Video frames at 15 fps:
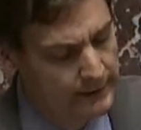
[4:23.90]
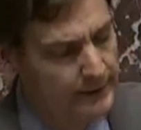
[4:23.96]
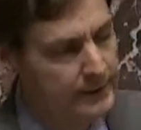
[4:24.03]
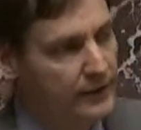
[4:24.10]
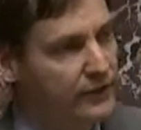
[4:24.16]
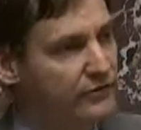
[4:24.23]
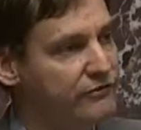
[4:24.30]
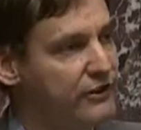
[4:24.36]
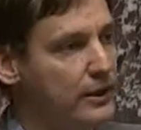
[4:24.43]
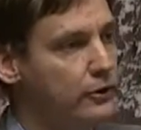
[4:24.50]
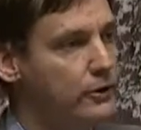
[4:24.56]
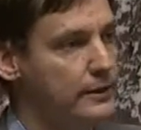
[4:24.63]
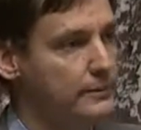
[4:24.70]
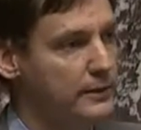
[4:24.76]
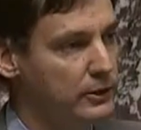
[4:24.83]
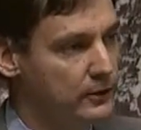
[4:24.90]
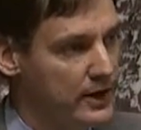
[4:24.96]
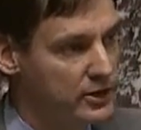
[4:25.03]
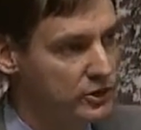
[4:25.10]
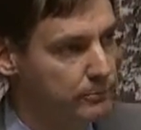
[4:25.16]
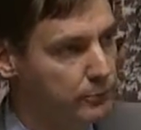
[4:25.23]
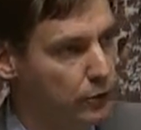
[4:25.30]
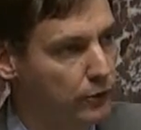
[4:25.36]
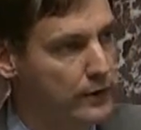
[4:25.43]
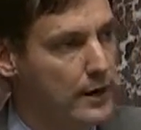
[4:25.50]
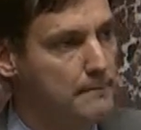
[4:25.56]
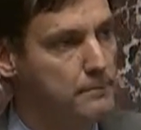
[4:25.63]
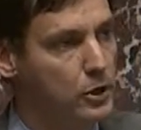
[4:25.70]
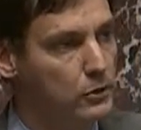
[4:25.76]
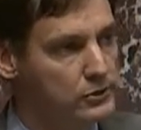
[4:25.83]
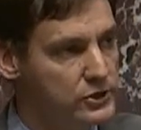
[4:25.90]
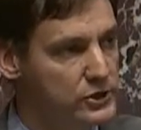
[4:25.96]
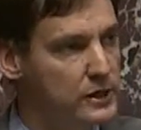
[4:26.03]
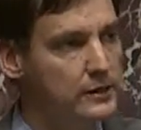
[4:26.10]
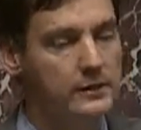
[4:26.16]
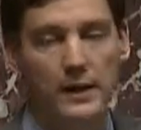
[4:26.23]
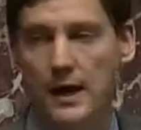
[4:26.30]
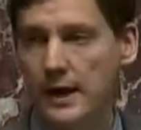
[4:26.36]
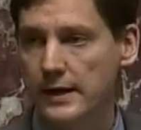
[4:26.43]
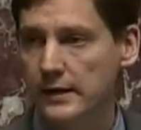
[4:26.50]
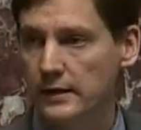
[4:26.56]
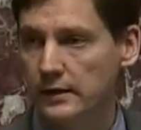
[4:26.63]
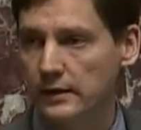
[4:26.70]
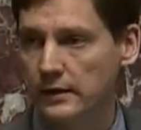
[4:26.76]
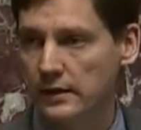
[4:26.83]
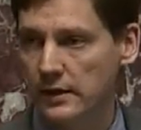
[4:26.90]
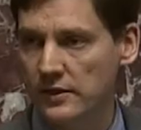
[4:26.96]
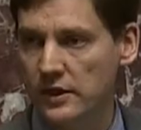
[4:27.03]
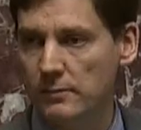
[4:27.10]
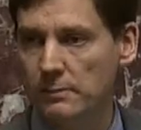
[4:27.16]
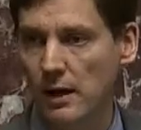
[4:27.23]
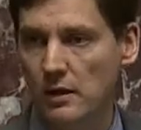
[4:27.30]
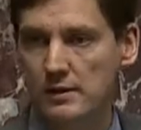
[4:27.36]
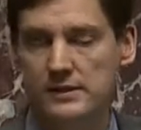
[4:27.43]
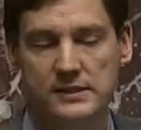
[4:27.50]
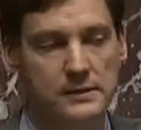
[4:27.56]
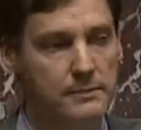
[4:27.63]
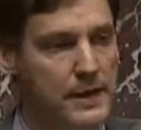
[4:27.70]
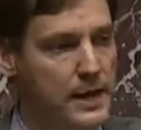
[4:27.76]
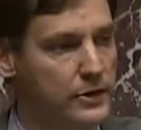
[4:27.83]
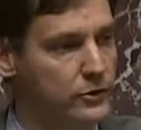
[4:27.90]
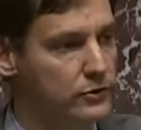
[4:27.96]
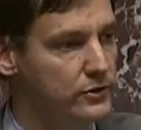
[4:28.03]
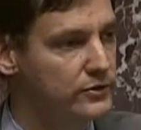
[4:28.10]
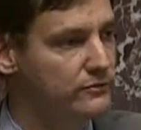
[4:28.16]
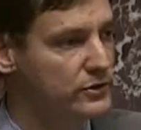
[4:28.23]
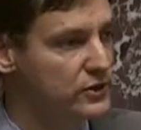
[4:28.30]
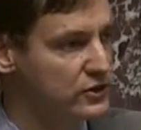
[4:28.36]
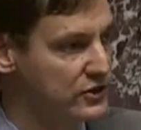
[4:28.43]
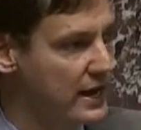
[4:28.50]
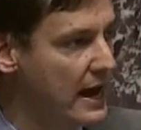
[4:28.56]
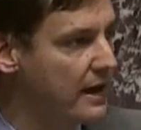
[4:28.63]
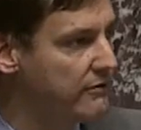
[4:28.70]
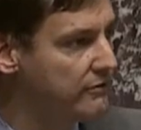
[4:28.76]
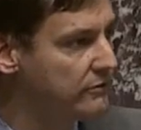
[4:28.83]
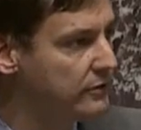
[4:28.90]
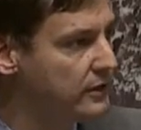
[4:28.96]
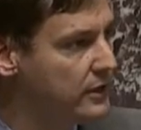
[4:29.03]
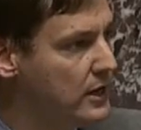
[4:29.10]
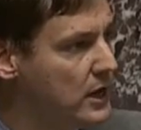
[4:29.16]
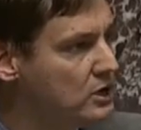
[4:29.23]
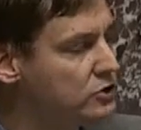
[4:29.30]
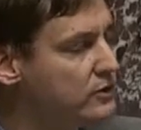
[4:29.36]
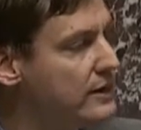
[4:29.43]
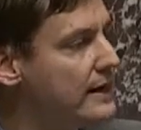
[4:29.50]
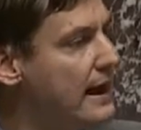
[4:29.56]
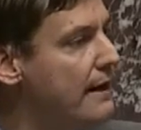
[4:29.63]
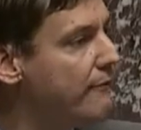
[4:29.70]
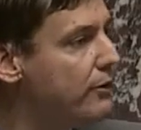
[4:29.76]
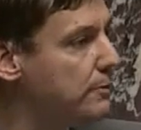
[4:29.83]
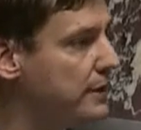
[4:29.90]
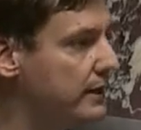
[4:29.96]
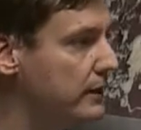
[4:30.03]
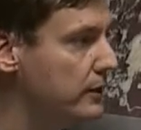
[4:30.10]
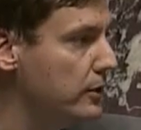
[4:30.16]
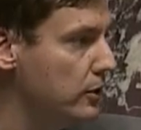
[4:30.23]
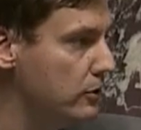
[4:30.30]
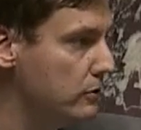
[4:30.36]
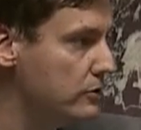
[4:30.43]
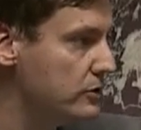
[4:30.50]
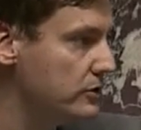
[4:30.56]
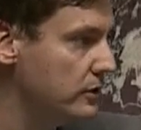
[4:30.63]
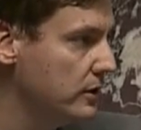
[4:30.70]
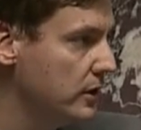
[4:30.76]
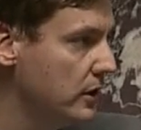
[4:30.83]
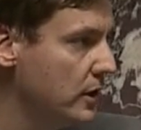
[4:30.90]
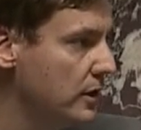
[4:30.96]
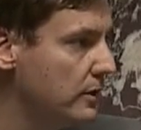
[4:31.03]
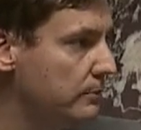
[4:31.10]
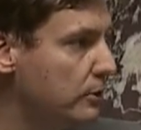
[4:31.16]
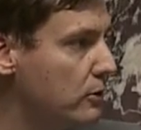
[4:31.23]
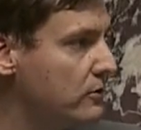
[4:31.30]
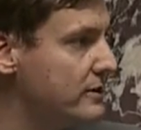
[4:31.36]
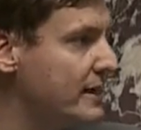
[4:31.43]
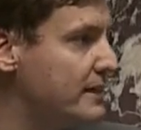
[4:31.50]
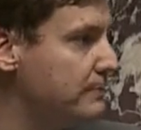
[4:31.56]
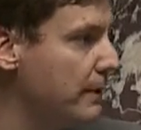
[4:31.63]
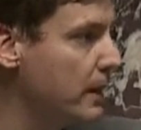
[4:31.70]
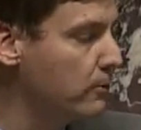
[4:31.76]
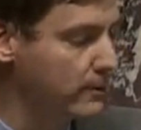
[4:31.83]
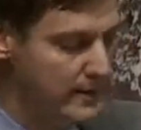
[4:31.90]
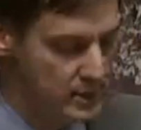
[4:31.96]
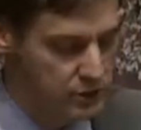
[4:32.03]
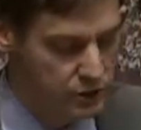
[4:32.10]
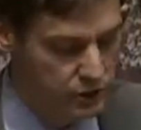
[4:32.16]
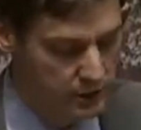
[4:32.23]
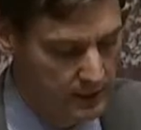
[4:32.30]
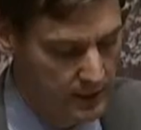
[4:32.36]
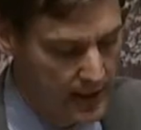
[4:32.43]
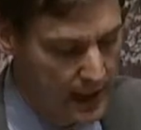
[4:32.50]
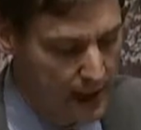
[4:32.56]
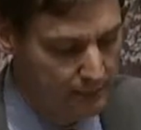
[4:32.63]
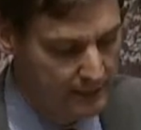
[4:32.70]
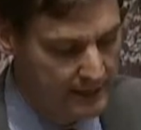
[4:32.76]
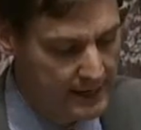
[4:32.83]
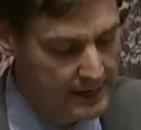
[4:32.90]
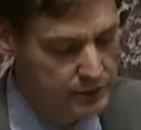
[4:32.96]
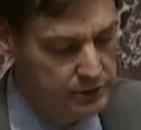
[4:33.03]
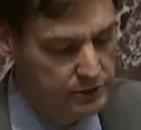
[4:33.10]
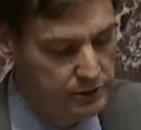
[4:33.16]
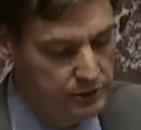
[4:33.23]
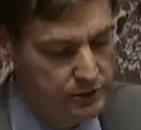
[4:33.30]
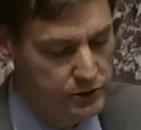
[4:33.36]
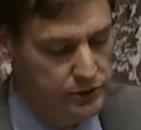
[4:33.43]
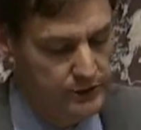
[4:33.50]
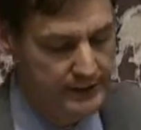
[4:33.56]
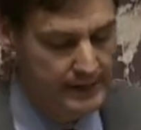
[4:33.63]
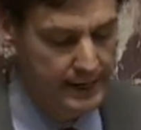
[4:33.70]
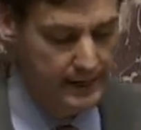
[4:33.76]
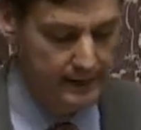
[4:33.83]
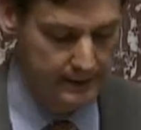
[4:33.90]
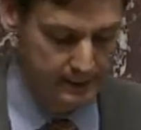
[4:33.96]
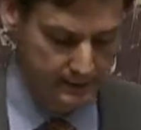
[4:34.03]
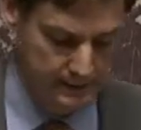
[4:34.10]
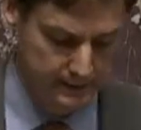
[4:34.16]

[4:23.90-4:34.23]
Now, the federal immigration program posts online their policy manuals for staff so that everybody knows the process by which applications are adjudicated.